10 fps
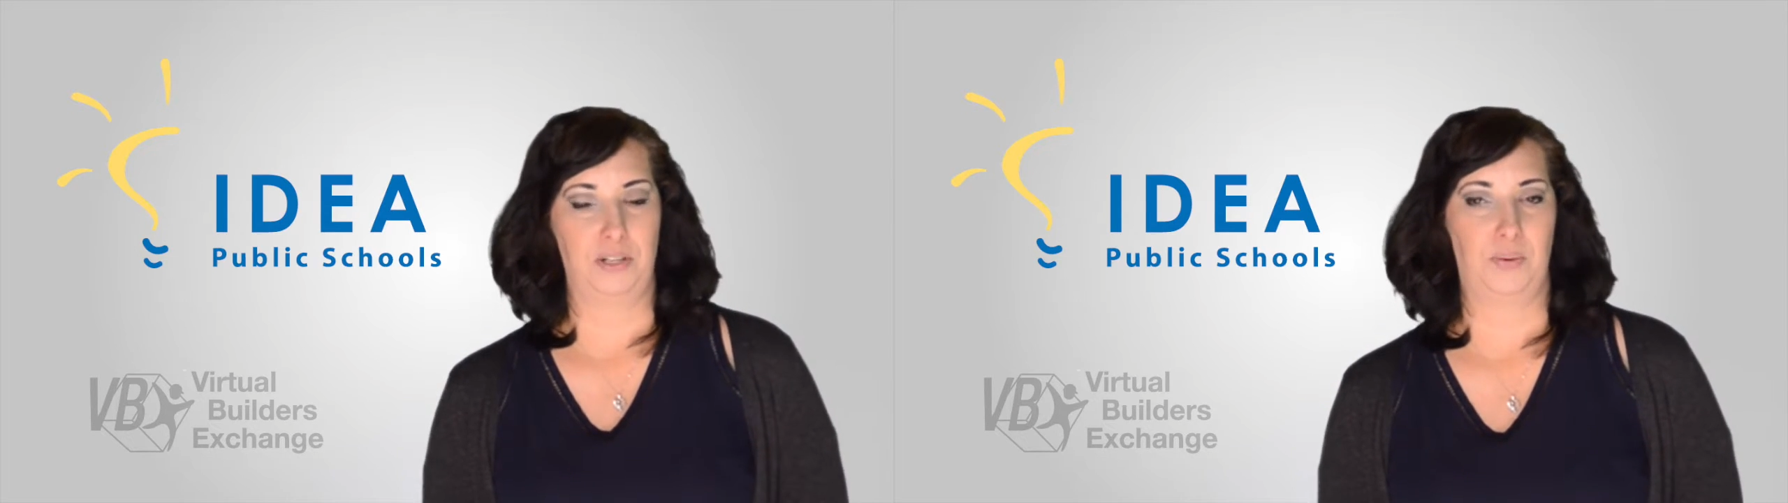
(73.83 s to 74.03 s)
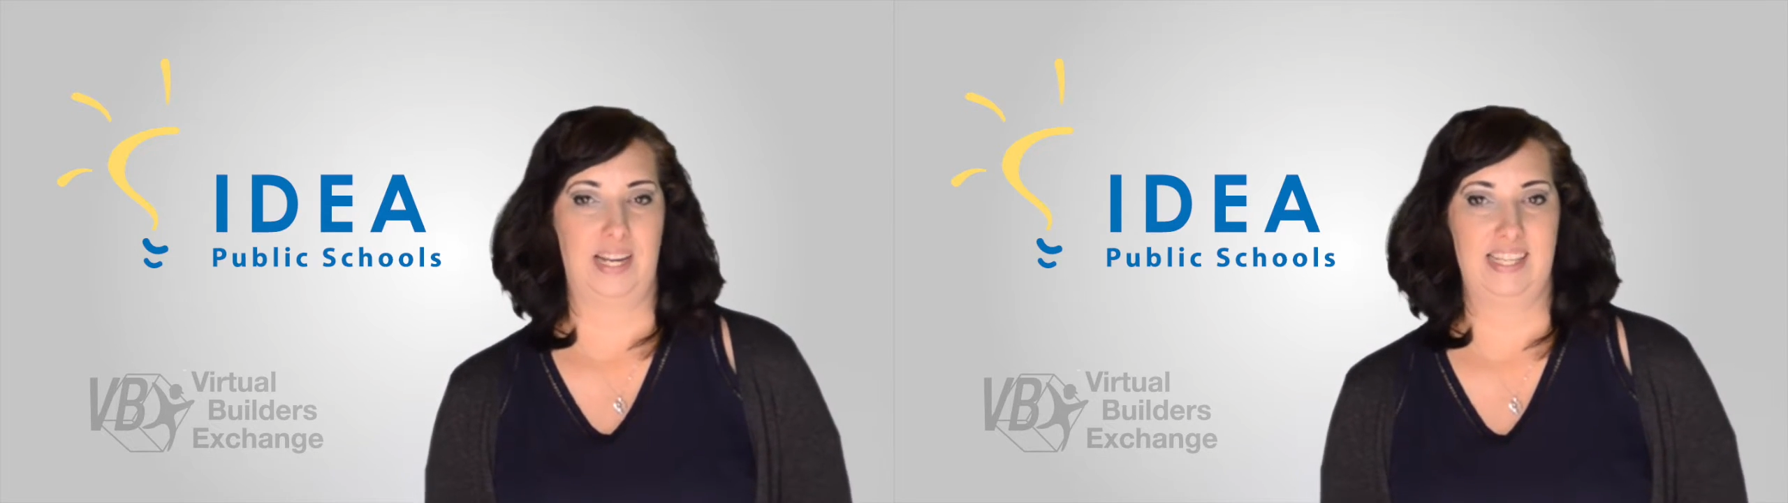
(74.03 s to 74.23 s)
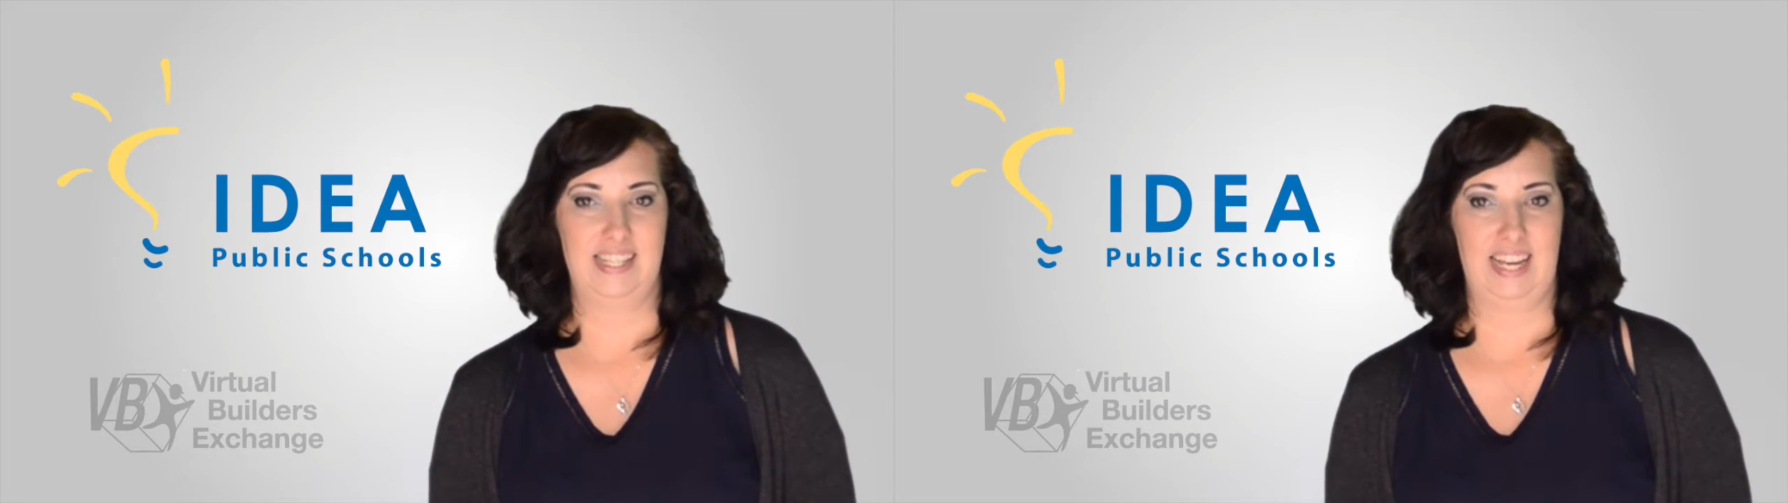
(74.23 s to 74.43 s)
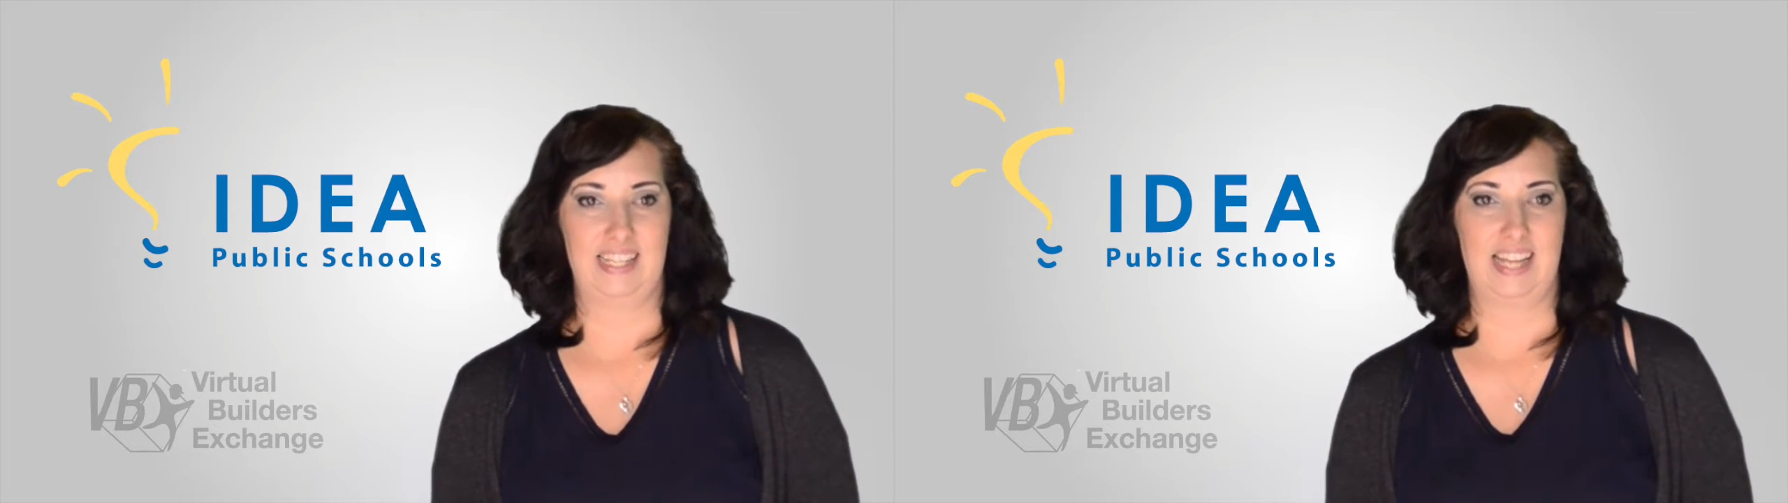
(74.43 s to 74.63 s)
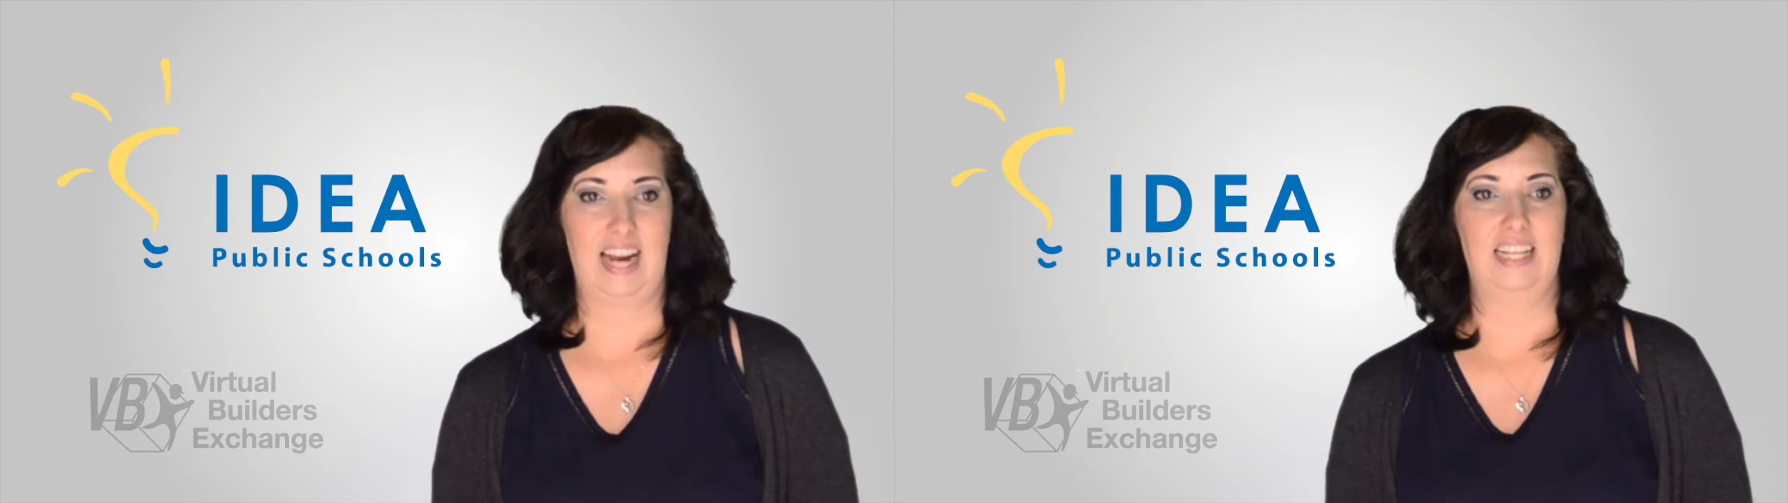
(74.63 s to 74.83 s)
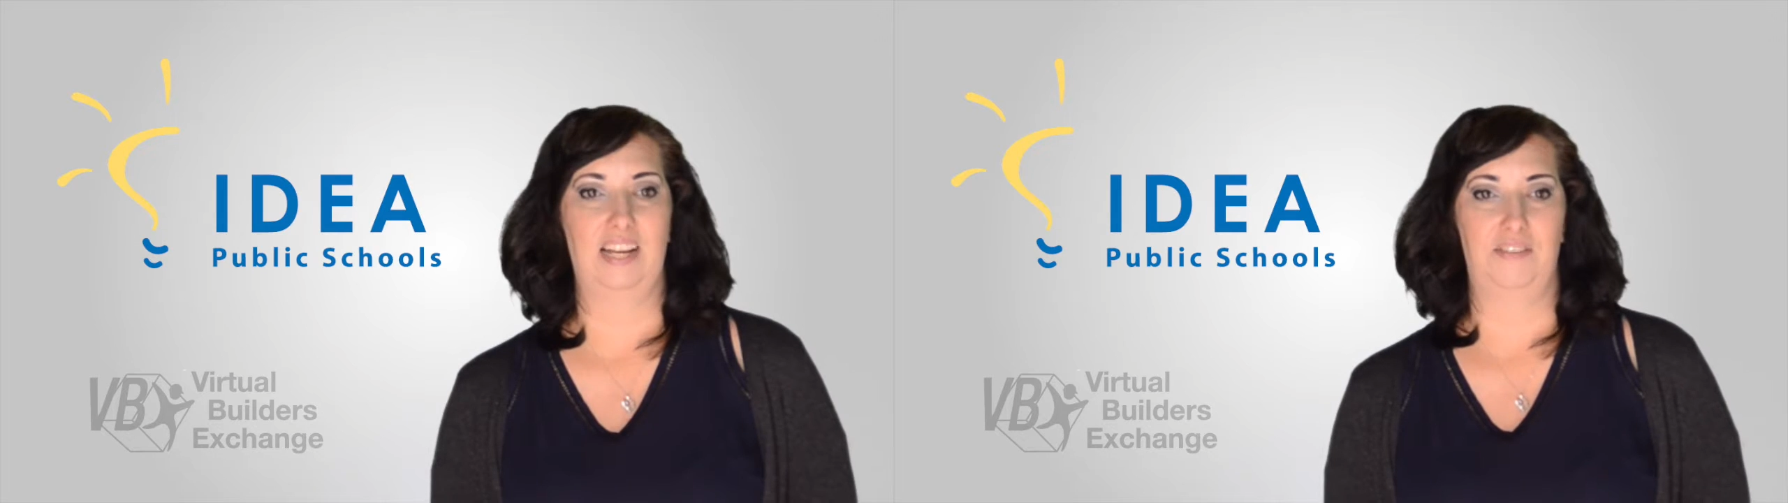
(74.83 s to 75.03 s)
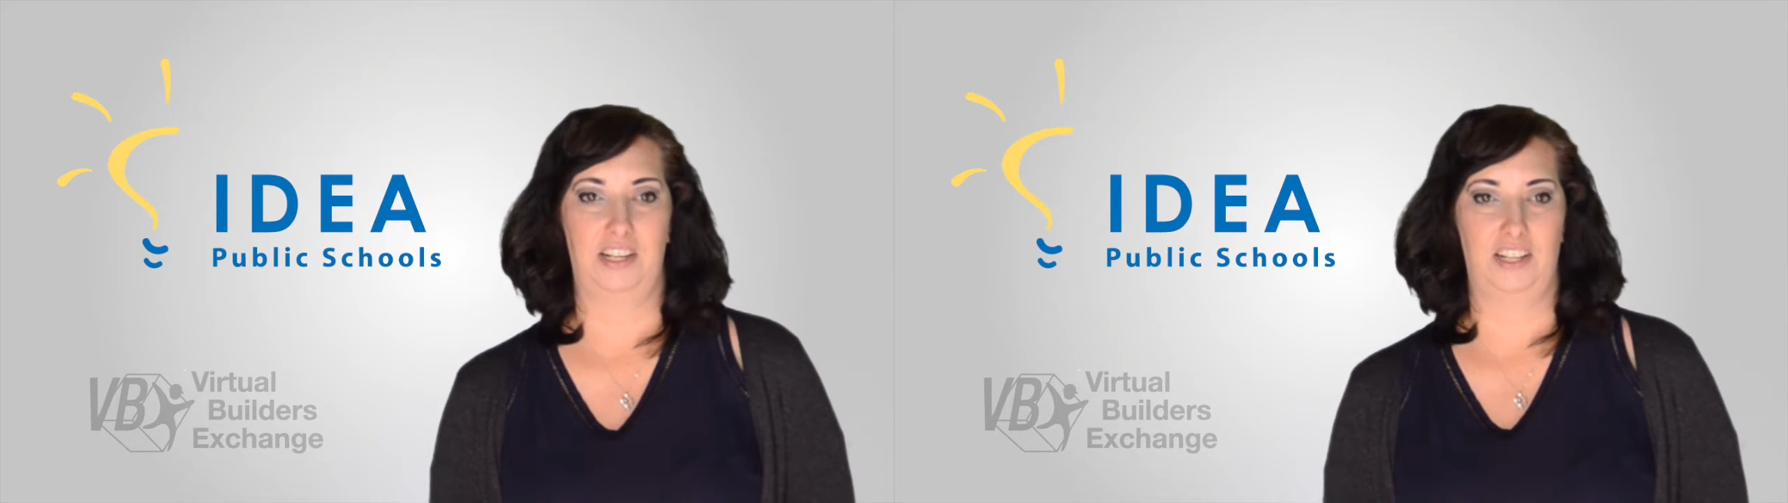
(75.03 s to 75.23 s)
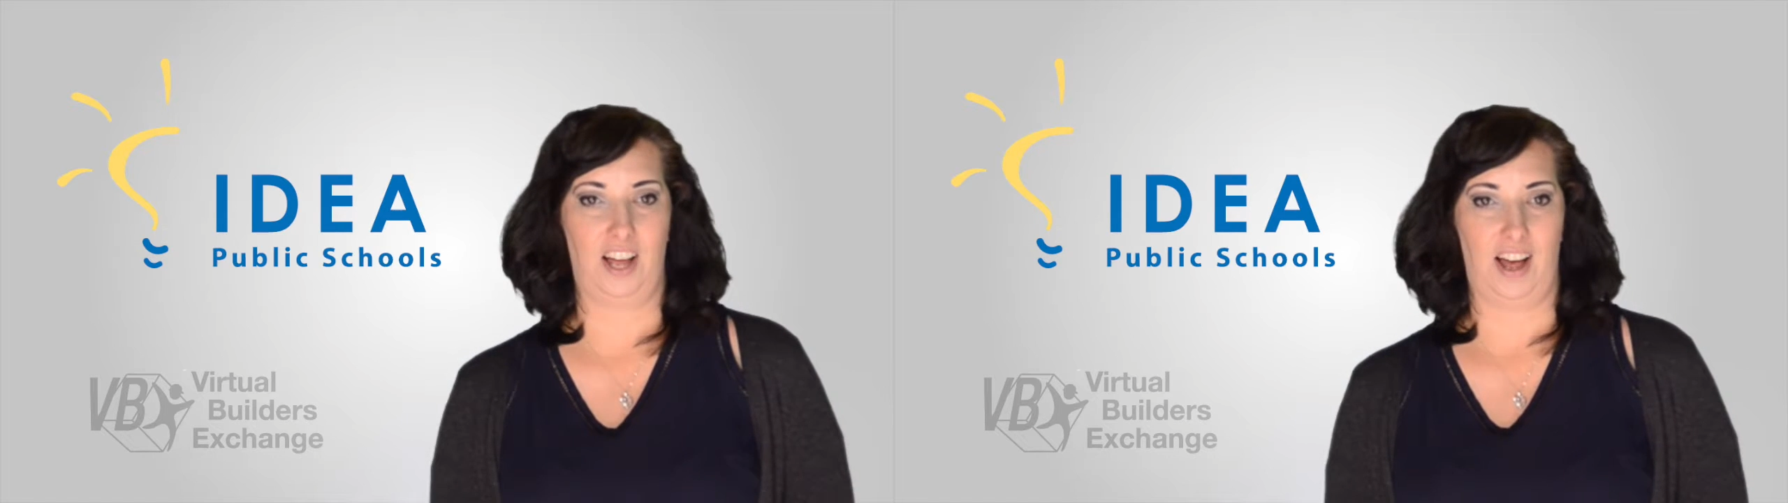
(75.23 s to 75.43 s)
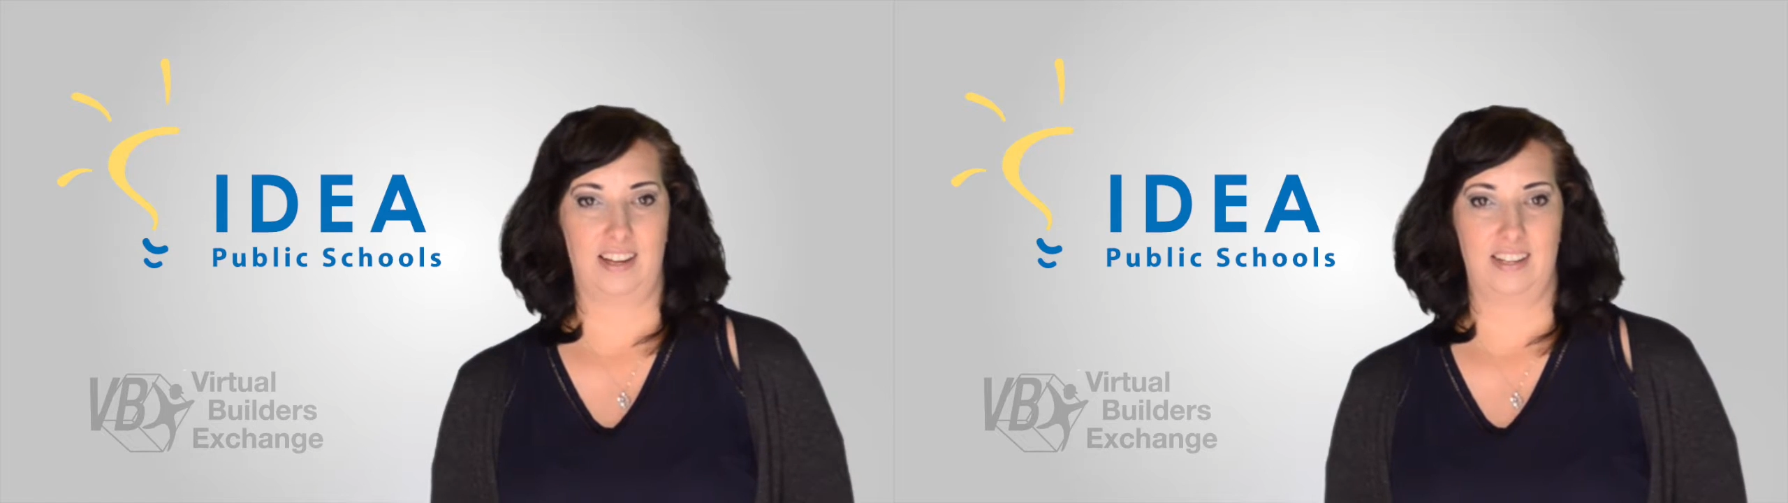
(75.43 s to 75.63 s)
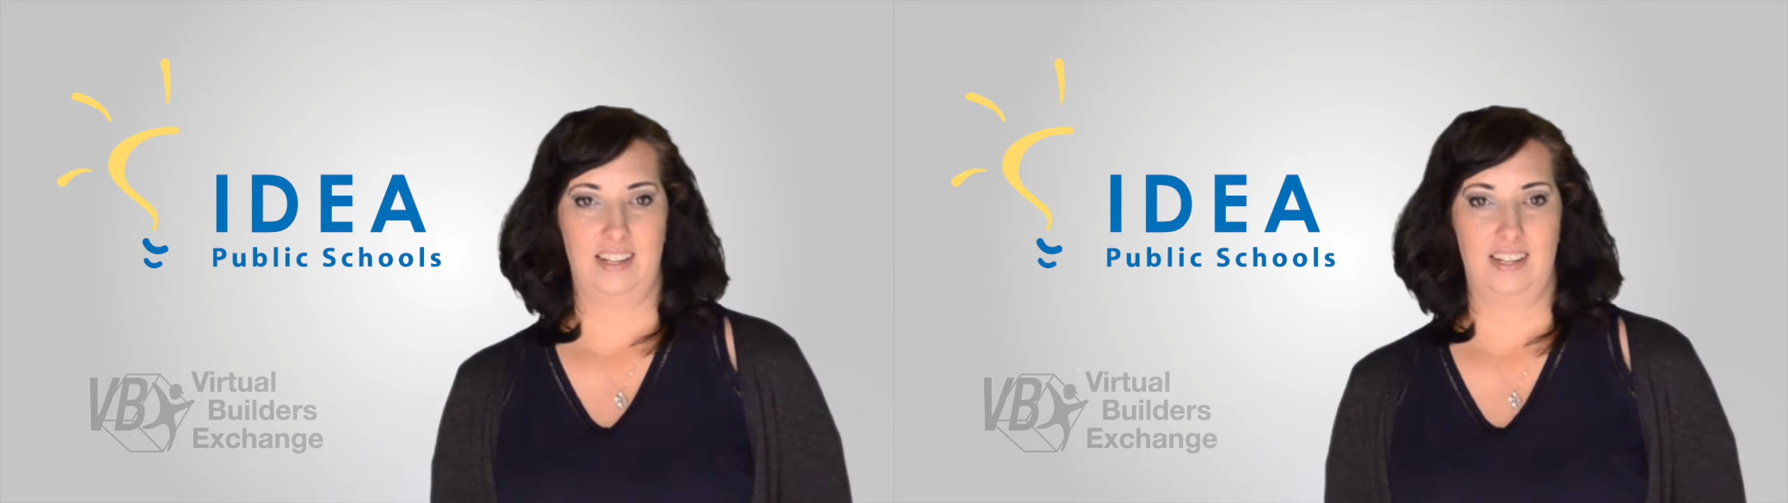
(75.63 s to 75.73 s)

26 at 11 o'clock.